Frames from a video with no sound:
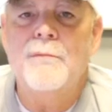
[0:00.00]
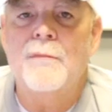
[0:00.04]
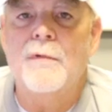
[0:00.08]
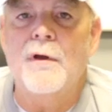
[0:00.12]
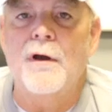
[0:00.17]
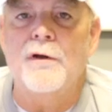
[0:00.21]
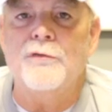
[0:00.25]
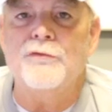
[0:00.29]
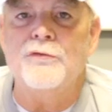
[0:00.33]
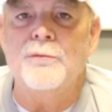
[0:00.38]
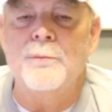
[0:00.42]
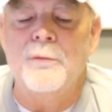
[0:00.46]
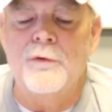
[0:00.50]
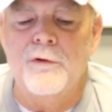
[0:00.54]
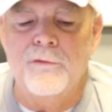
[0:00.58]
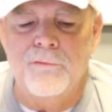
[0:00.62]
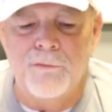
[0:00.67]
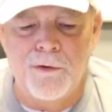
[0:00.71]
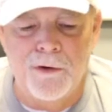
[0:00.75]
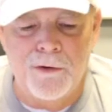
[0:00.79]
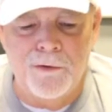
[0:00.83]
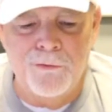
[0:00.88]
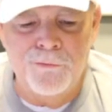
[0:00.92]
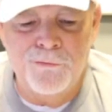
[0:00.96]
Customer
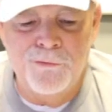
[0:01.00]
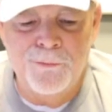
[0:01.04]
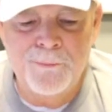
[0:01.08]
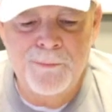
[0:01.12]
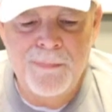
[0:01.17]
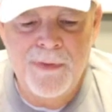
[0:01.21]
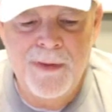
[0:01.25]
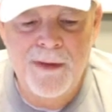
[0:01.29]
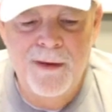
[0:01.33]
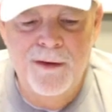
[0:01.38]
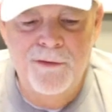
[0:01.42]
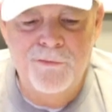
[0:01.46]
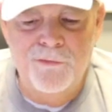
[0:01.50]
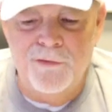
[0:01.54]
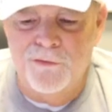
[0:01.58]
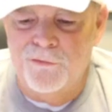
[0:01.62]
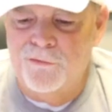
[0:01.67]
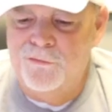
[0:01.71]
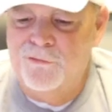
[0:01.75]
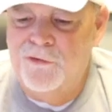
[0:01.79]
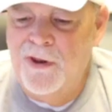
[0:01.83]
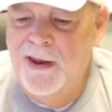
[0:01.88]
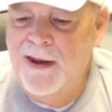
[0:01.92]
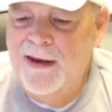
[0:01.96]
of ours,
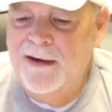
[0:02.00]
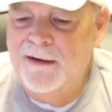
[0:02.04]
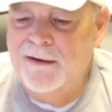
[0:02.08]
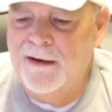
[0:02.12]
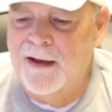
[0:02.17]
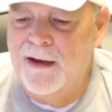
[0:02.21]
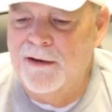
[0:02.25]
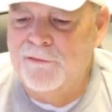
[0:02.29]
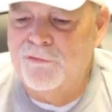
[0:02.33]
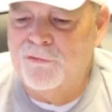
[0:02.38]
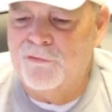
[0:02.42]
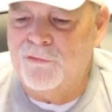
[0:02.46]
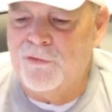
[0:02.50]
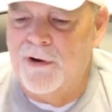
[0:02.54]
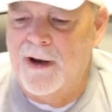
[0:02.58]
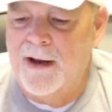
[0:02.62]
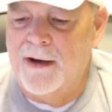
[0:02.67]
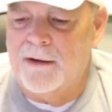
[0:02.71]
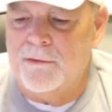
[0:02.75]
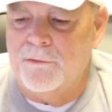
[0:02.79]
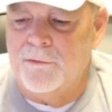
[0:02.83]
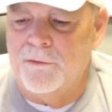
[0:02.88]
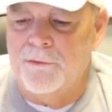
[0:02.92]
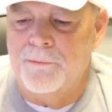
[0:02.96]
says, dang nice
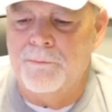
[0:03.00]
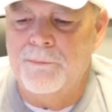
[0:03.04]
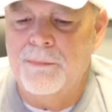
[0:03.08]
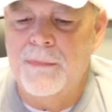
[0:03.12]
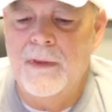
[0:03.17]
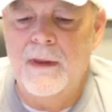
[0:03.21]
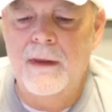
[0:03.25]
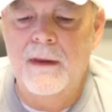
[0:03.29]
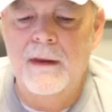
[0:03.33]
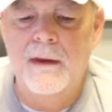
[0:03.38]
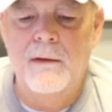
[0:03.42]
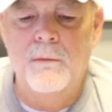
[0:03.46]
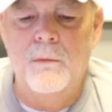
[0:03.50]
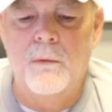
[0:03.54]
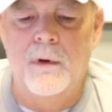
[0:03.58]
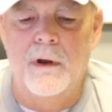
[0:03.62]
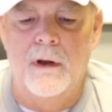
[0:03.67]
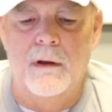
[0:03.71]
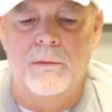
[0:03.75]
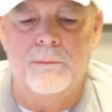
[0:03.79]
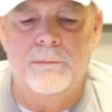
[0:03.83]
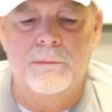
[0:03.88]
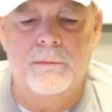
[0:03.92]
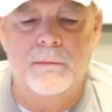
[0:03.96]
tractor.
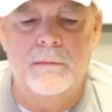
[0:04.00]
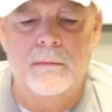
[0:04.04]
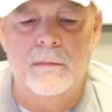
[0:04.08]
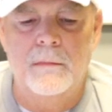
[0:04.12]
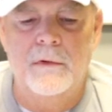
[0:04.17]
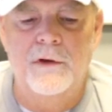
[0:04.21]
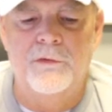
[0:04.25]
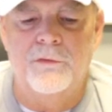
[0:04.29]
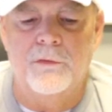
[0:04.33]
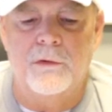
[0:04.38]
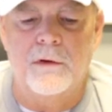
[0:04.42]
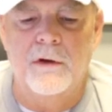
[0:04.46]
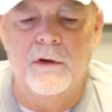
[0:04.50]
Well, he's a